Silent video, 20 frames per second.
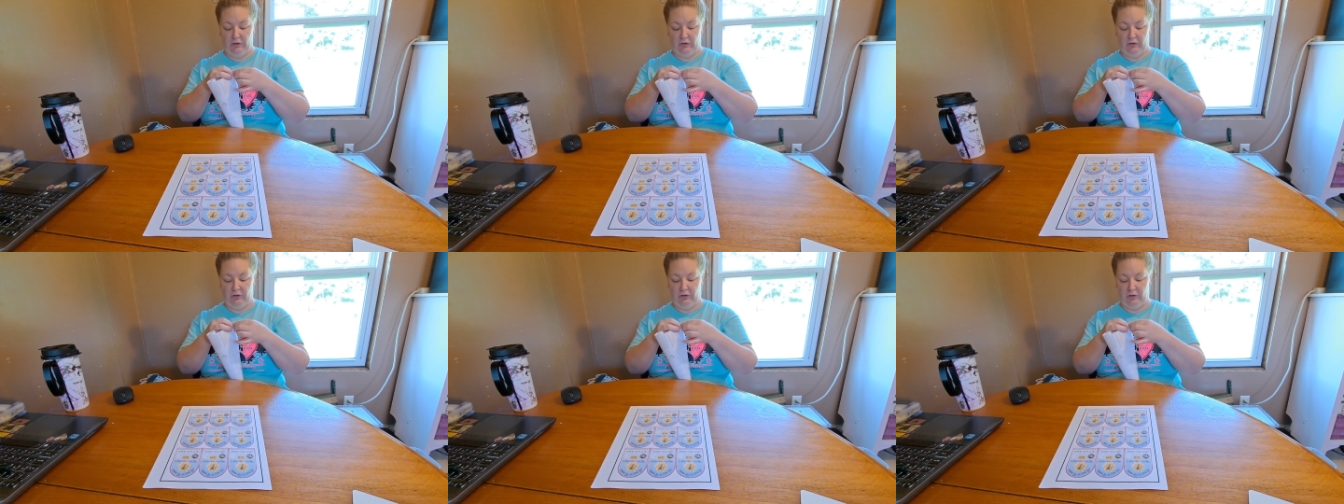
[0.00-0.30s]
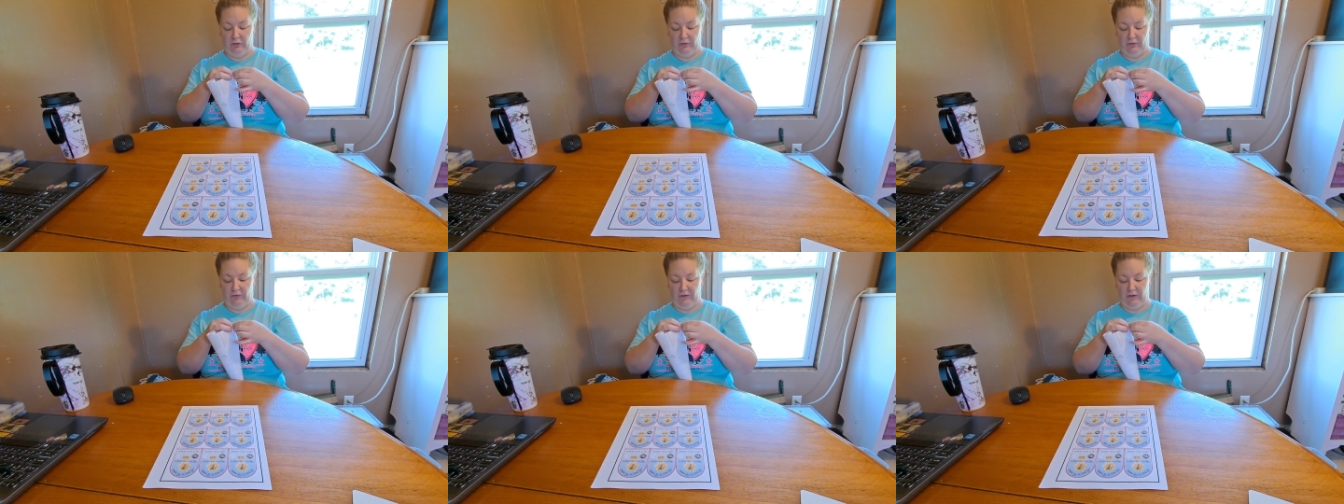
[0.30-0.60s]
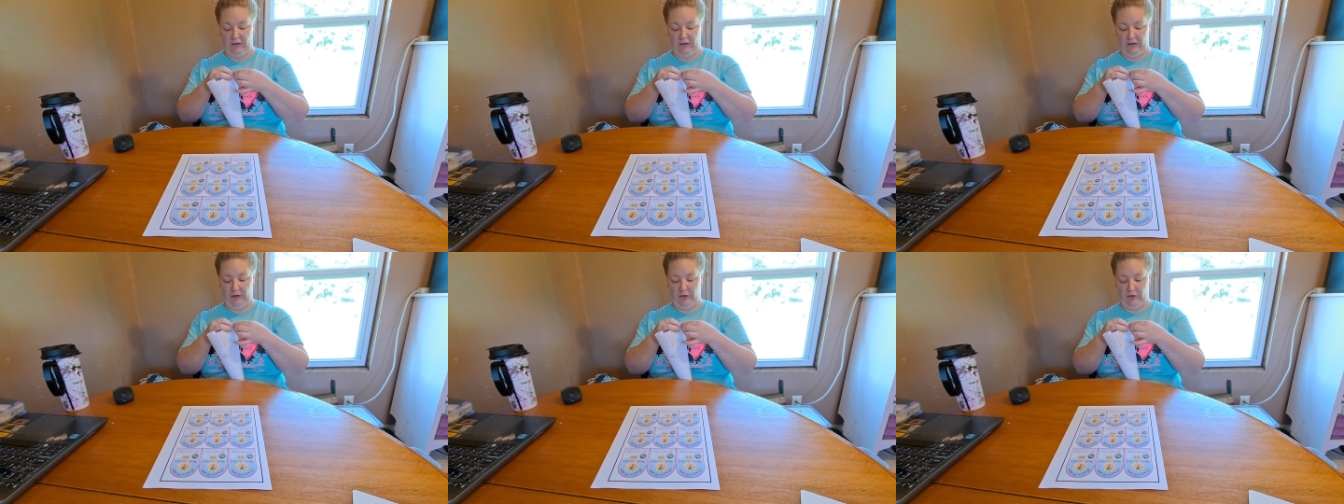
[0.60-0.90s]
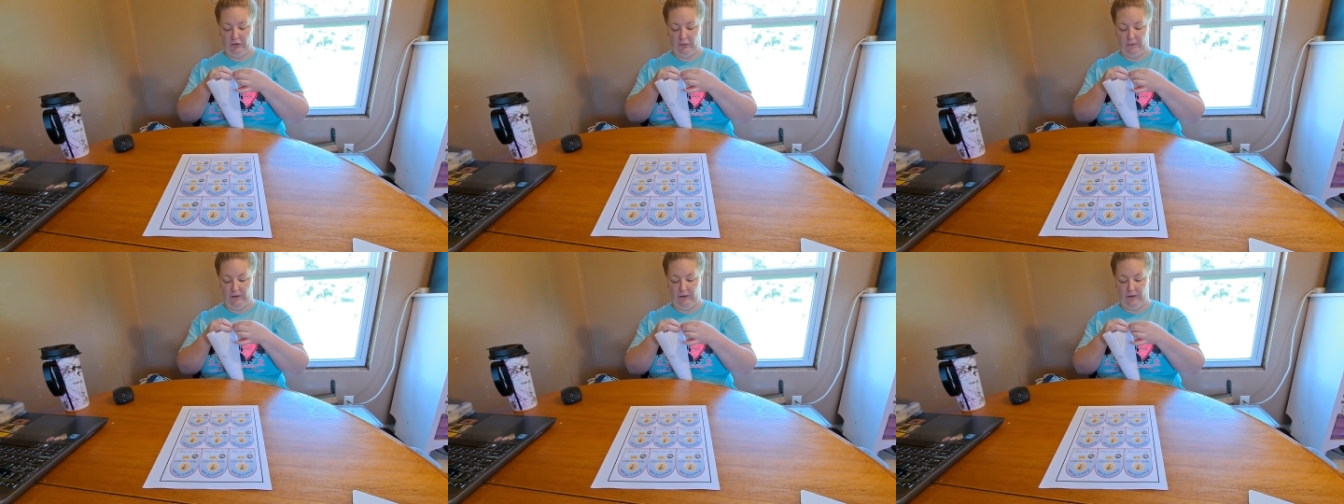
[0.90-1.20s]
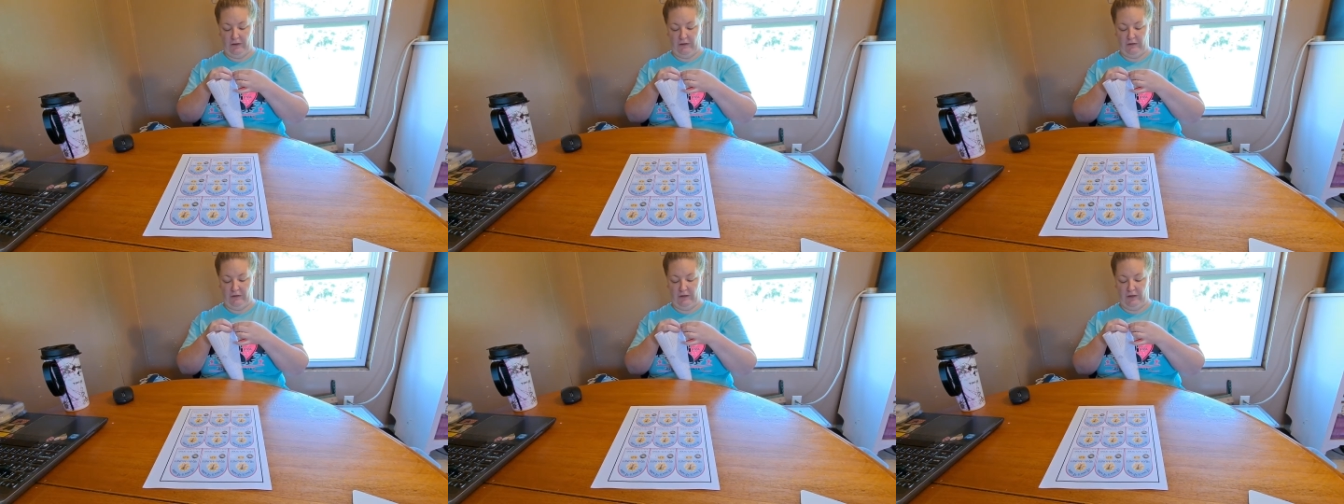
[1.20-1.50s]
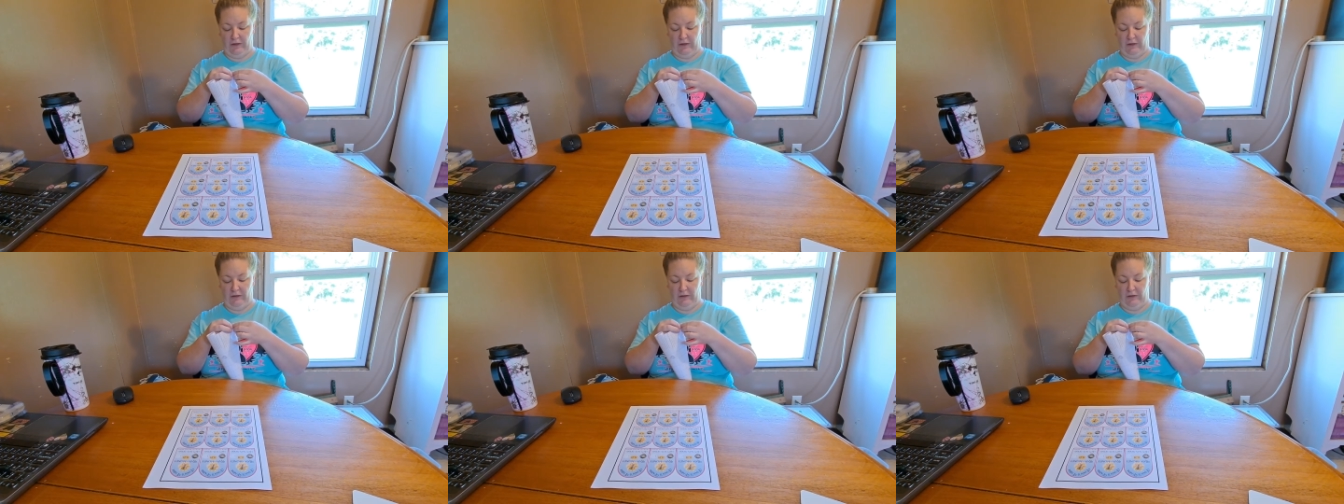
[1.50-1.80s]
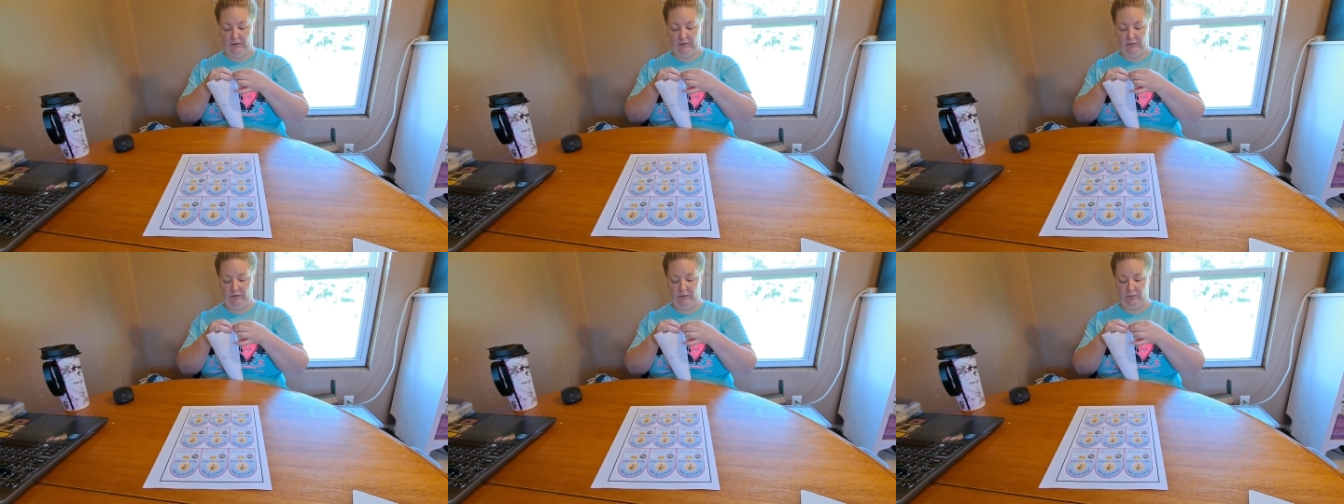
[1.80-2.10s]
2 feet, and you're paying like, I
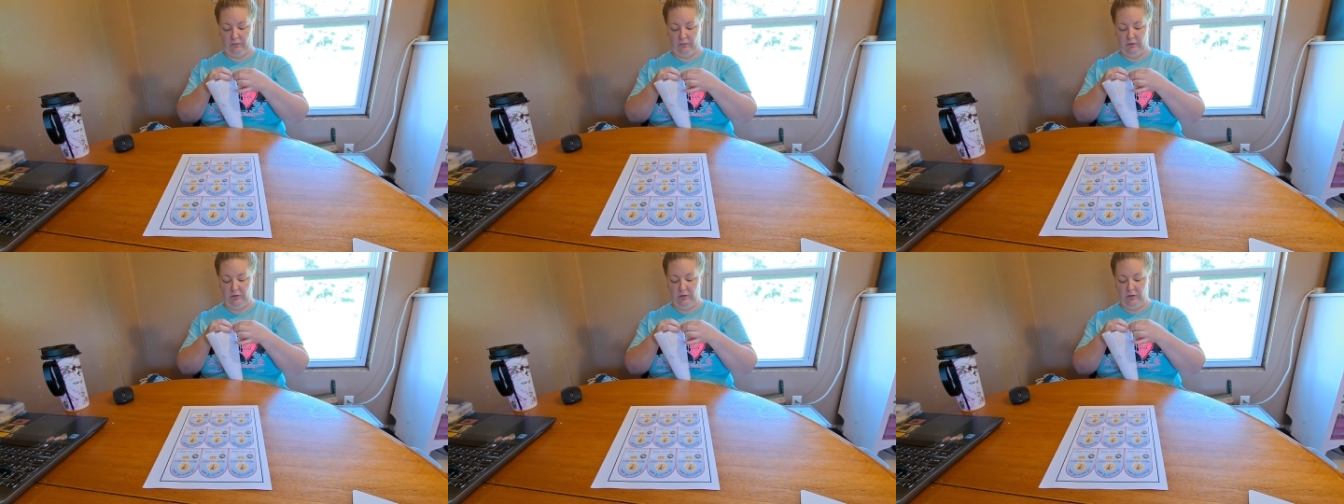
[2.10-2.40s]
don't know,